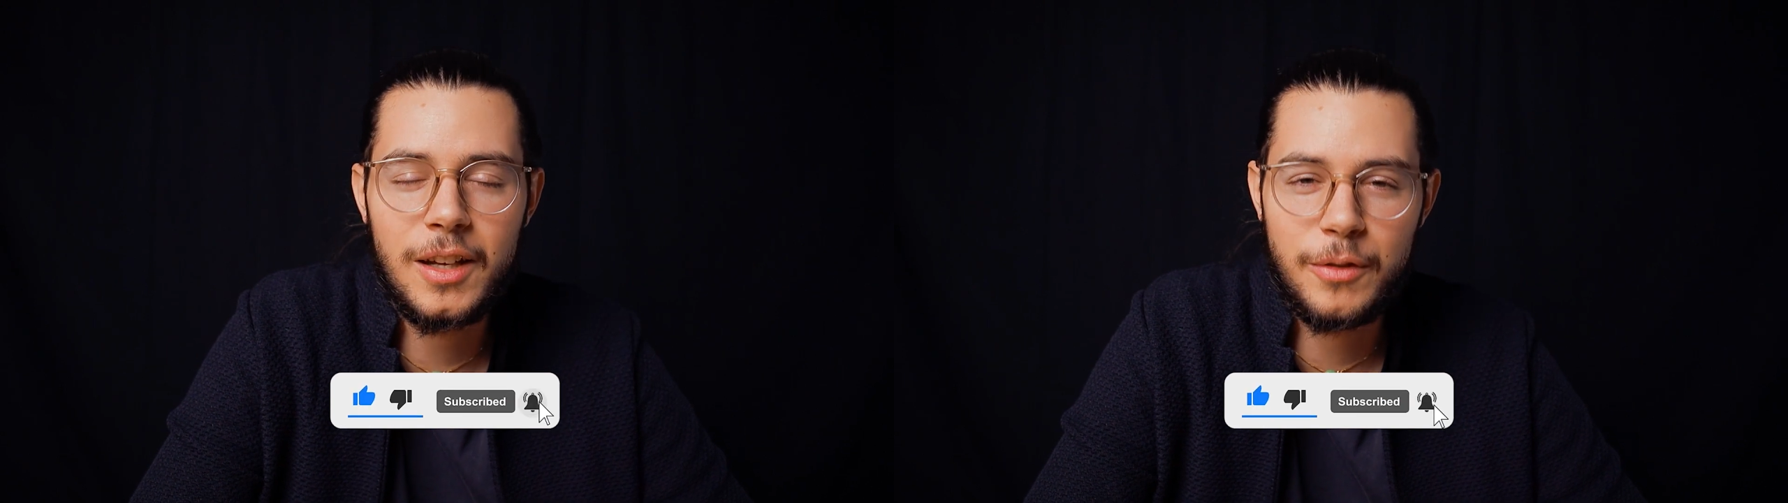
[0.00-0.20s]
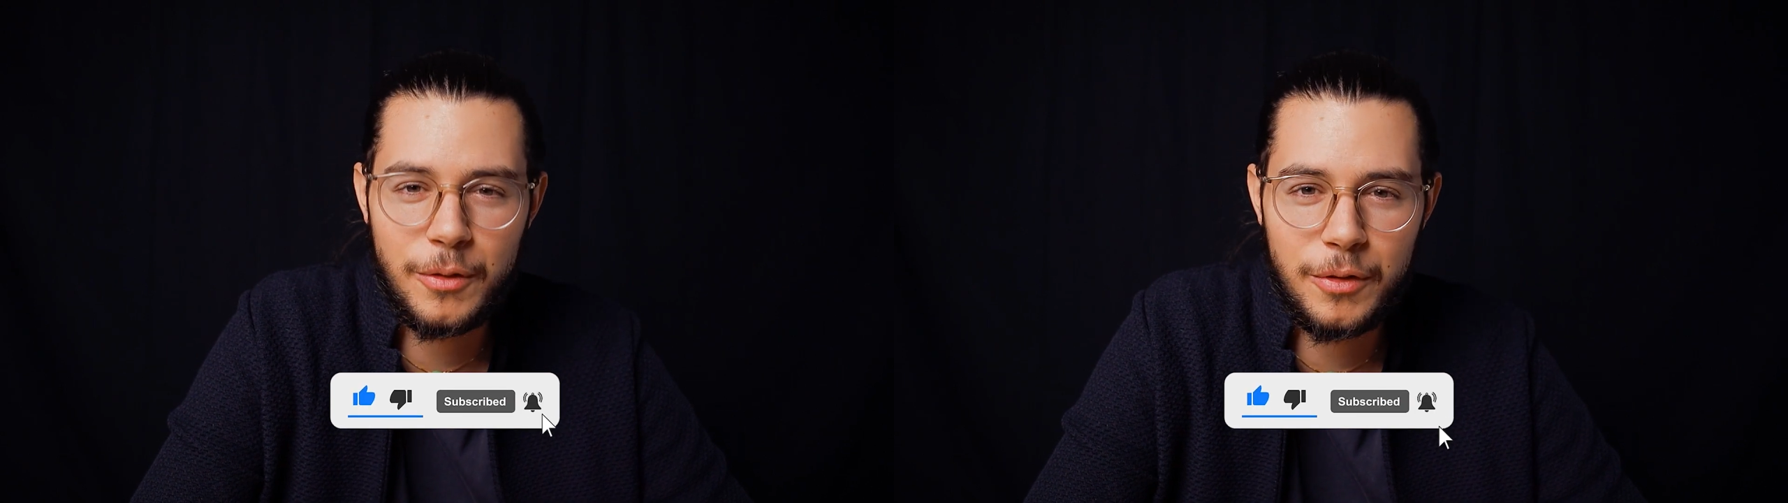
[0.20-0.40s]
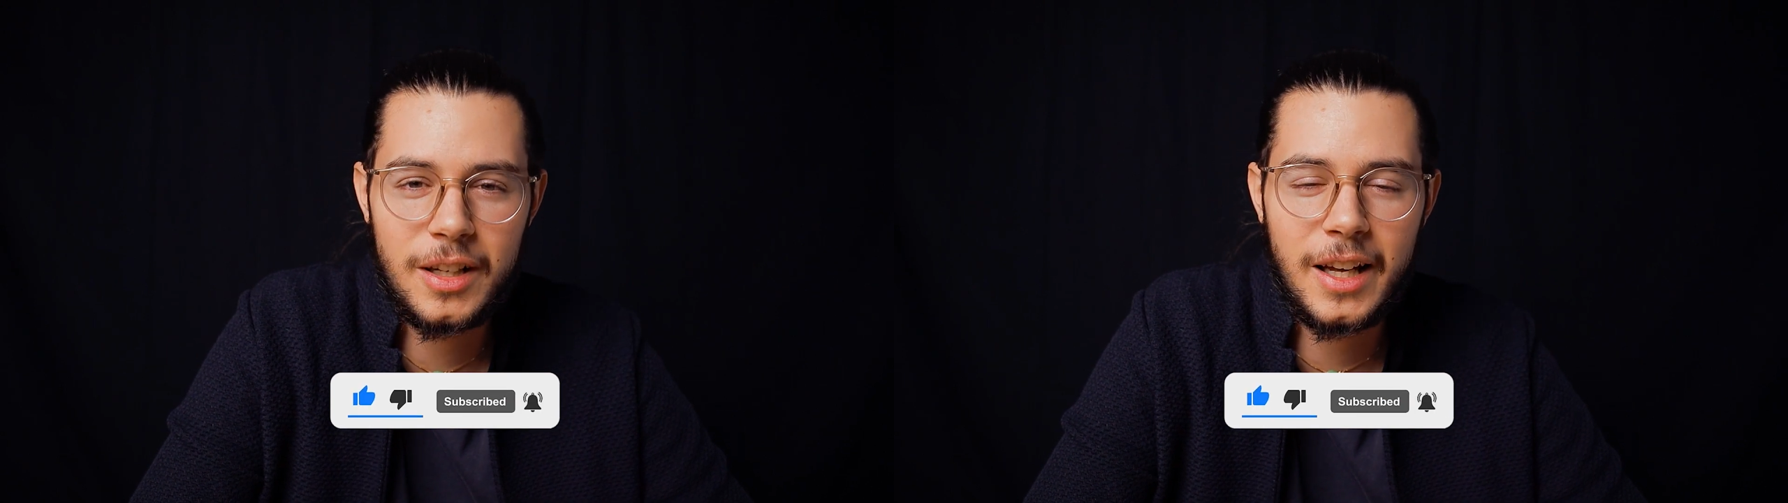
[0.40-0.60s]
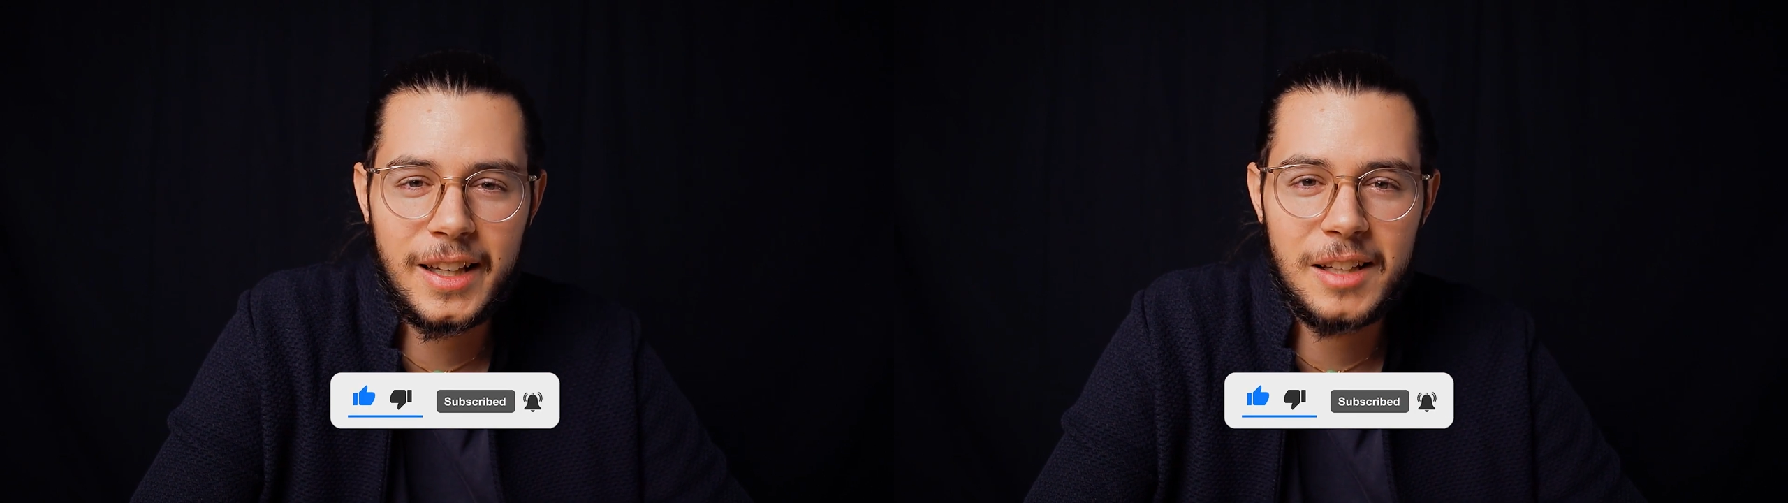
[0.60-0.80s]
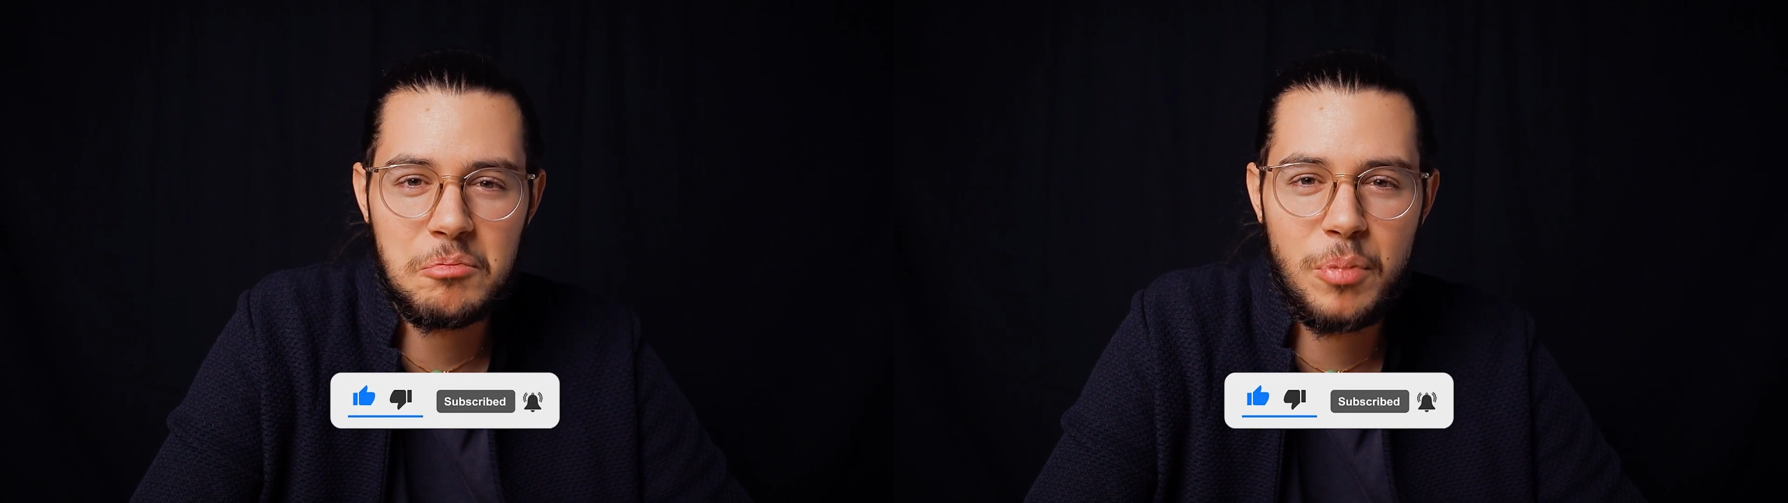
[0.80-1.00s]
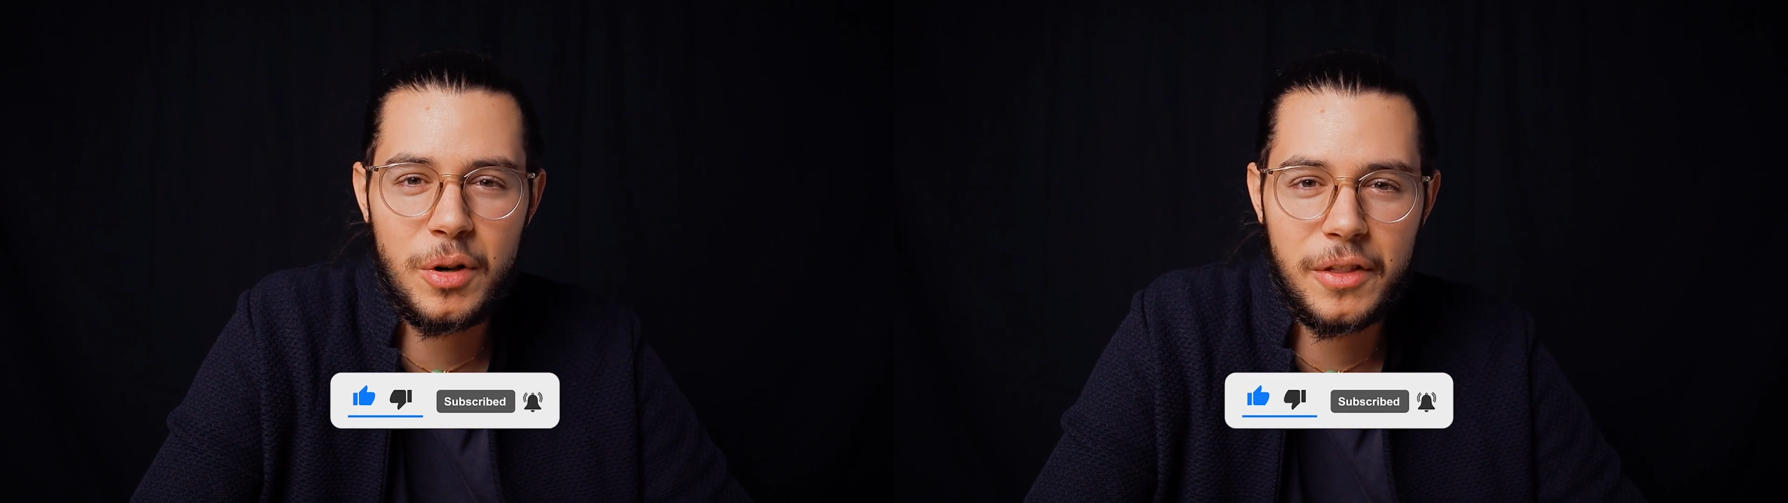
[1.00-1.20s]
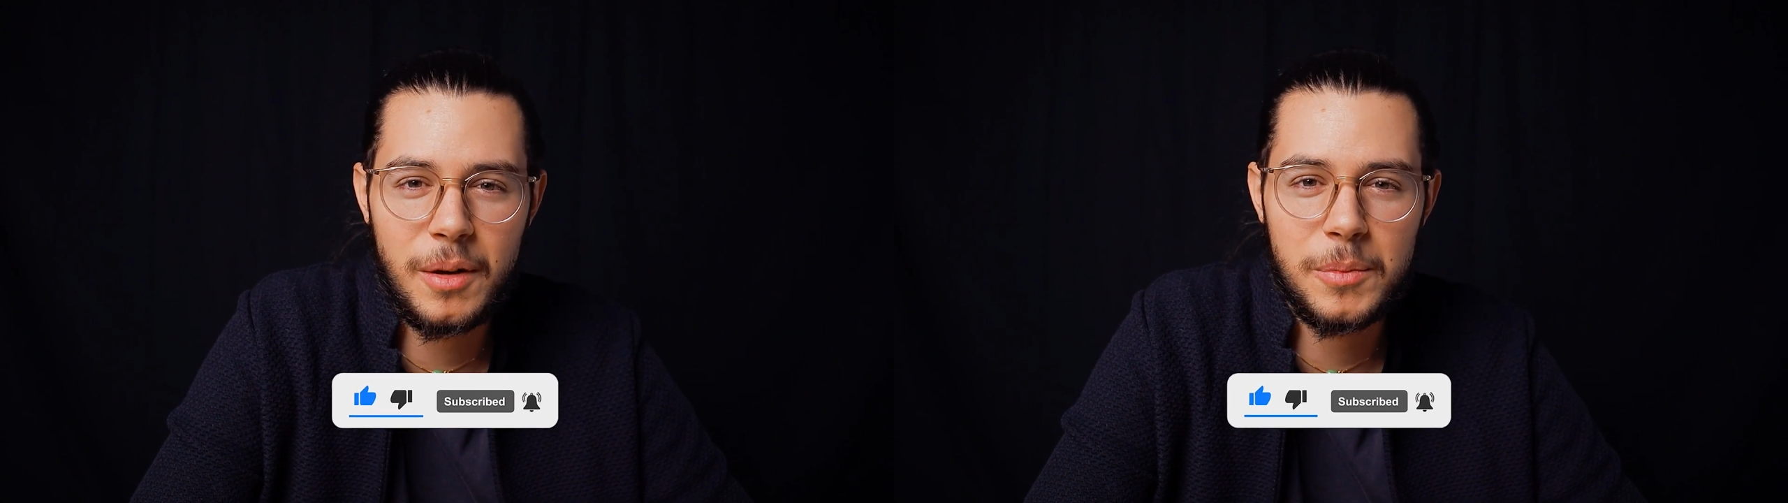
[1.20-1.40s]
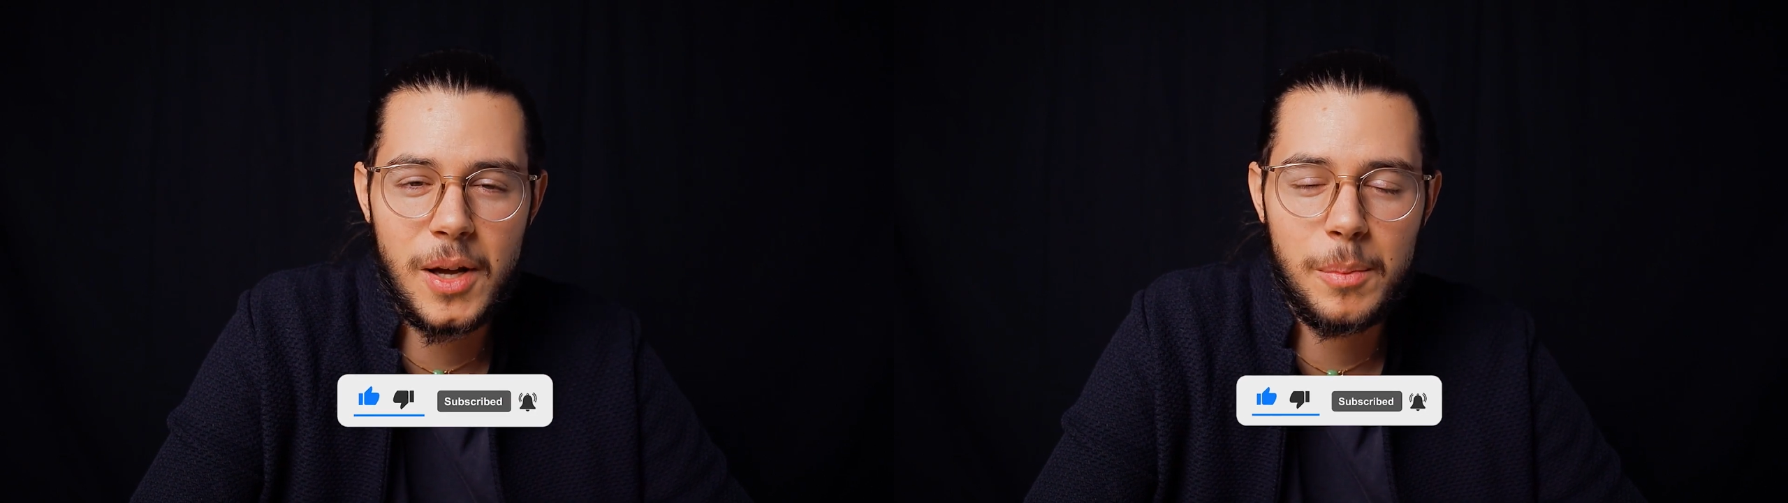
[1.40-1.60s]
if you feel like it, put a
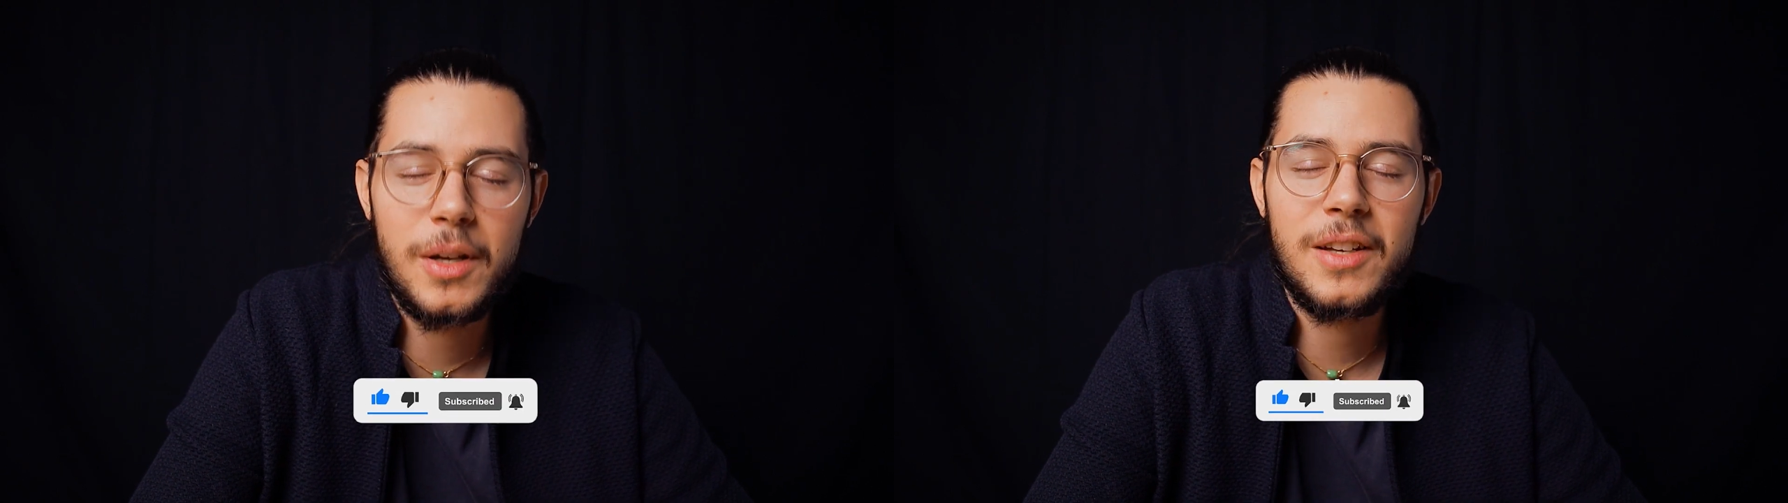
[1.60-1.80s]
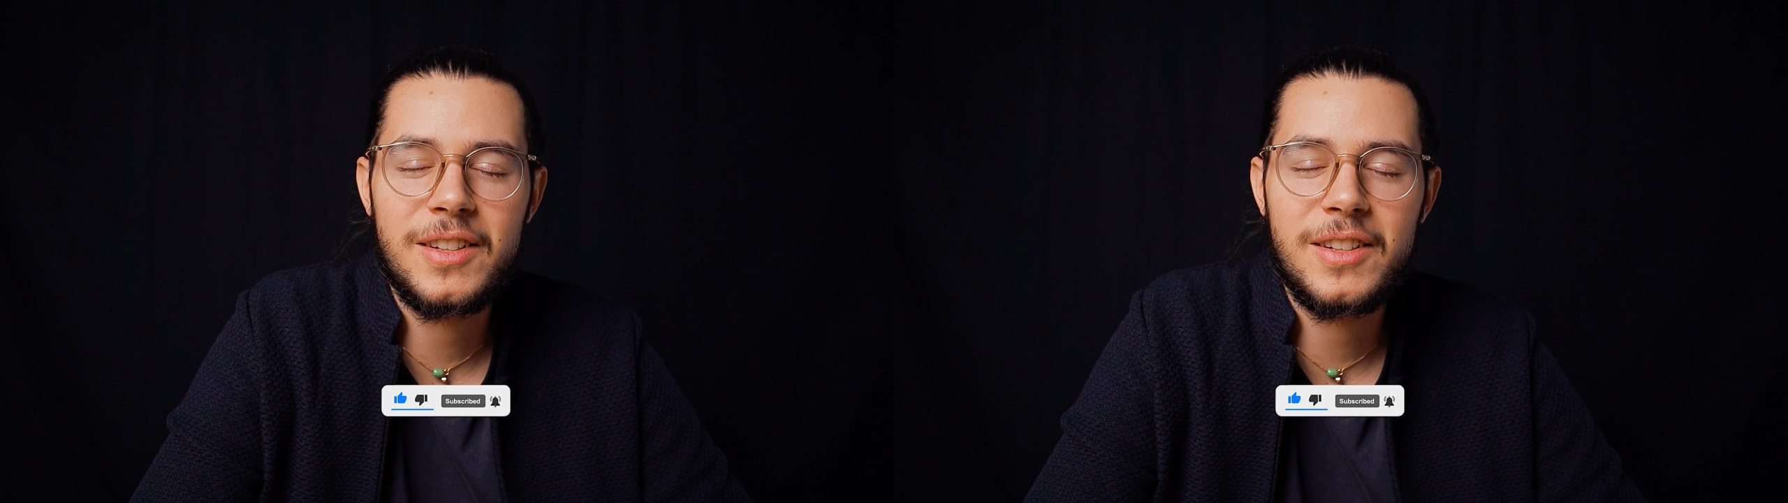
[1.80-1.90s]
thumbs up.